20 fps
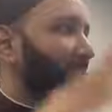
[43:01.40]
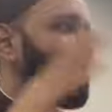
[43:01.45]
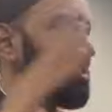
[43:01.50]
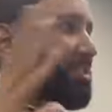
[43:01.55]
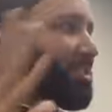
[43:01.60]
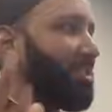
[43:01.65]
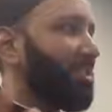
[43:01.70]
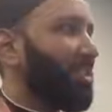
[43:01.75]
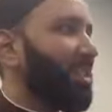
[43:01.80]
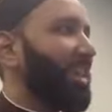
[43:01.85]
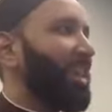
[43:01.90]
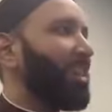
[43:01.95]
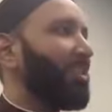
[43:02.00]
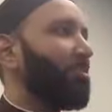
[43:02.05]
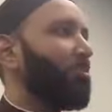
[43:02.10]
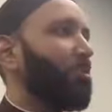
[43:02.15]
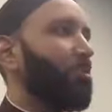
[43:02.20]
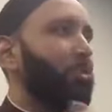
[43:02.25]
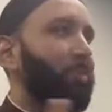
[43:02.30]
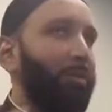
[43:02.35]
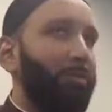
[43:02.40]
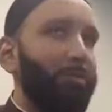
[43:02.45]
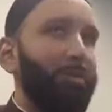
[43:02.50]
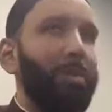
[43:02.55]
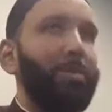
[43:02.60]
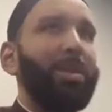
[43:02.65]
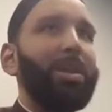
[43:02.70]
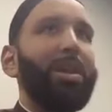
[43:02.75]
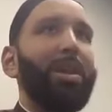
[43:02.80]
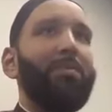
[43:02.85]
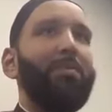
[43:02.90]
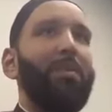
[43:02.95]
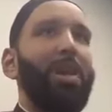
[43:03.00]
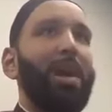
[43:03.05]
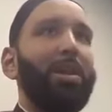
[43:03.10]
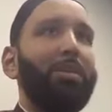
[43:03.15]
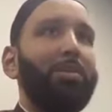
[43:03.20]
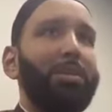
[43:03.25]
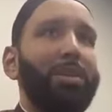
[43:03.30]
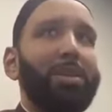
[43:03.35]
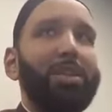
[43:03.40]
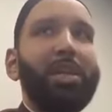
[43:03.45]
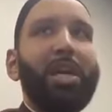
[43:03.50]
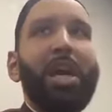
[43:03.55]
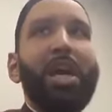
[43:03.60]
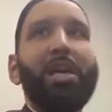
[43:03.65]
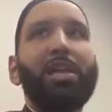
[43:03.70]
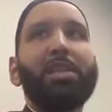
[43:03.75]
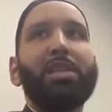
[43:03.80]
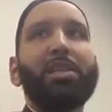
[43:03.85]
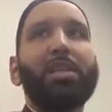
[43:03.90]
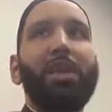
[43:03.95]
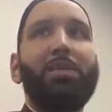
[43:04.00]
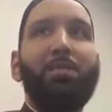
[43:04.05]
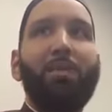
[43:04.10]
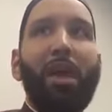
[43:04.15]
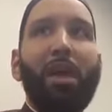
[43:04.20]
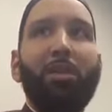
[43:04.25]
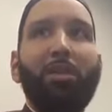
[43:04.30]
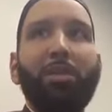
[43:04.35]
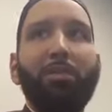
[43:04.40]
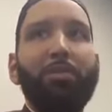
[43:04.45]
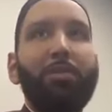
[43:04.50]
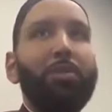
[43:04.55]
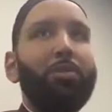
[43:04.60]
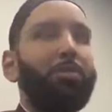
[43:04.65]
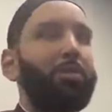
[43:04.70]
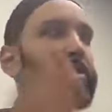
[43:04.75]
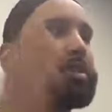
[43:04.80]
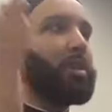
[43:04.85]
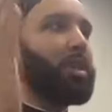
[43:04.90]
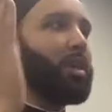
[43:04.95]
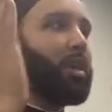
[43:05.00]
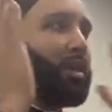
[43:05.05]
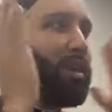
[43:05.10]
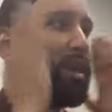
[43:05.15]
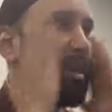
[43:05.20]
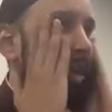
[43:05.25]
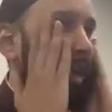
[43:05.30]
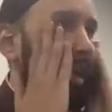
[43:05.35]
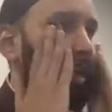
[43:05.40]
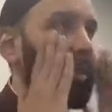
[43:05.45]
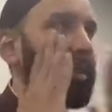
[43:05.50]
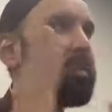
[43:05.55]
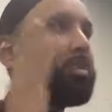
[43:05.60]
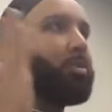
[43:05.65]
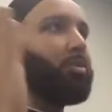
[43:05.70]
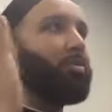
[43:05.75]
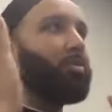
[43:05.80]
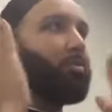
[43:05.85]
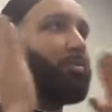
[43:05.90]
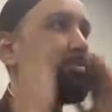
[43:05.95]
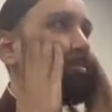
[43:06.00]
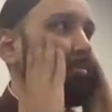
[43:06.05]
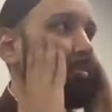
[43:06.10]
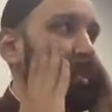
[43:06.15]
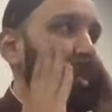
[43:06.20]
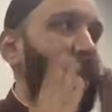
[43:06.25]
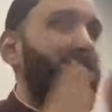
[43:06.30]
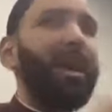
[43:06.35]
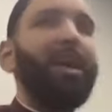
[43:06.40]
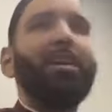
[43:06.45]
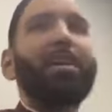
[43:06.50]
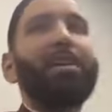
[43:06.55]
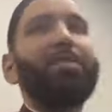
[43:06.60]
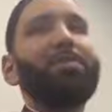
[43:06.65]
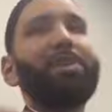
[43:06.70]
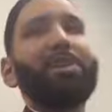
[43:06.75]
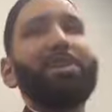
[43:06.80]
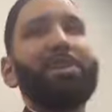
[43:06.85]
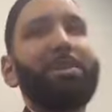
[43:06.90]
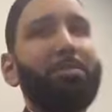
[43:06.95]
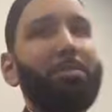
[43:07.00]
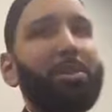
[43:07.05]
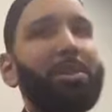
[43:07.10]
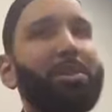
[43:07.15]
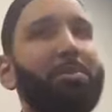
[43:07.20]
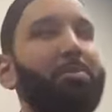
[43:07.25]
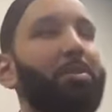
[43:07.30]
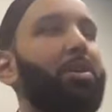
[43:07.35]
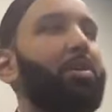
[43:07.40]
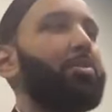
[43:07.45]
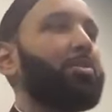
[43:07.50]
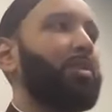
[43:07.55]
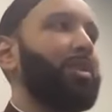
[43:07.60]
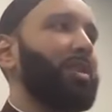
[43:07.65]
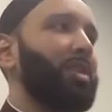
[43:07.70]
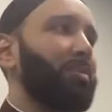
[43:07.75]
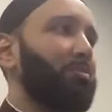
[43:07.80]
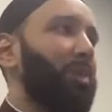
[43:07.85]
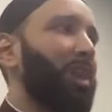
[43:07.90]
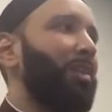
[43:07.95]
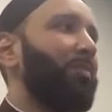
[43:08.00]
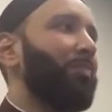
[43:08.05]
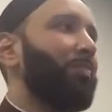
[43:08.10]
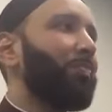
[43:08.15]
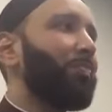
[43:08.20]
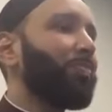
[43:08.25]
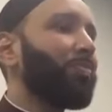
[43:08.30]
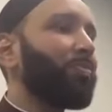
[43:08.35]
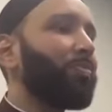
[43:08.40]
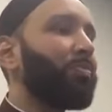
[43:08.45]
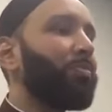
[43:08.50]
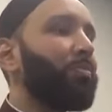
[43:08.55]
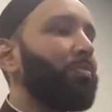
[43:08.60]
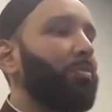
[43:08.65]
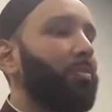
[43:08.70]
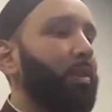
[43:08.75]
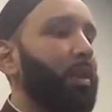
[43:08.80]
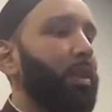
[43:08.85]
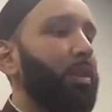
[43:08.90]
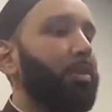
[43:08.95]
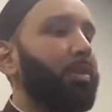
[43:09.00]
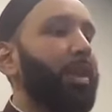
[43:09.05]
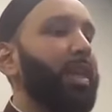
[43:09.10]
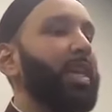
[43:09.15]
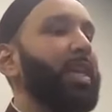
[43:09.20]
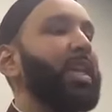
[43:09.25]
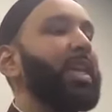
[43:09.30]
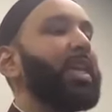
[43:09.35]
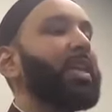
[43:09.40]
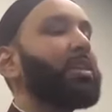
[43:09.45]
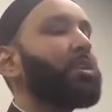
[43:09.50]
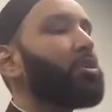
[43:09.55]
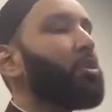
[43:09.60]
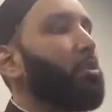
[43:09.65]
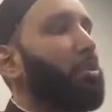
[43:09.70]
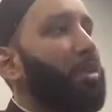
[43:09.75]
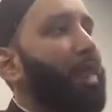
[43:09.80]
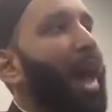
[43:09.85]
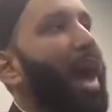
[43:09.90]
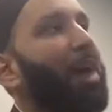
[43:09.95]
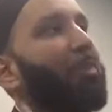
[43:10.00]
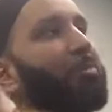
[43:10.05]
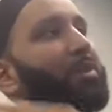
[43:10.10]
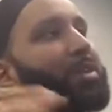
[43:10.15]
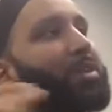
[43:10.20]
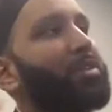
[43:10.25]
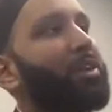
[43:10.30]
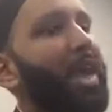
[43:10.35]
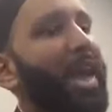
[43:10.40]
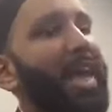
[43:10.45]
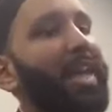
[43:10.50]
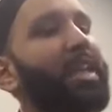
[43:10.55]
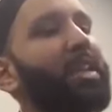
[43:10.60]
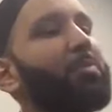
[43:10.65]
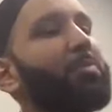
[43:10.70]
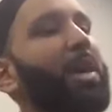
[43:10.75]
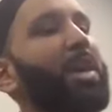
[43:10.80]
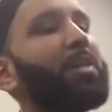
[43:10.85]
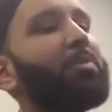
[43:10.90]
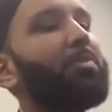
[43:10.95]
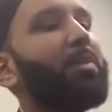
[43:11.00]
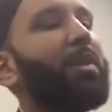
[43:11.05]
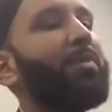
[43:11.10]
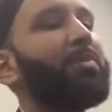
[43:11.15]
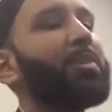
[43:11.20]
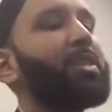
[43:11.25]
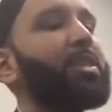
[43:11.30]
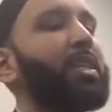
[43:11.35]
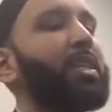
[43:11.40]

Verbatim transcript: there's still a group of women that follow the janazas that follow the funerals and they do niyah, and even in some Muslim cultures as well. Okay, so that was hated by the Prophet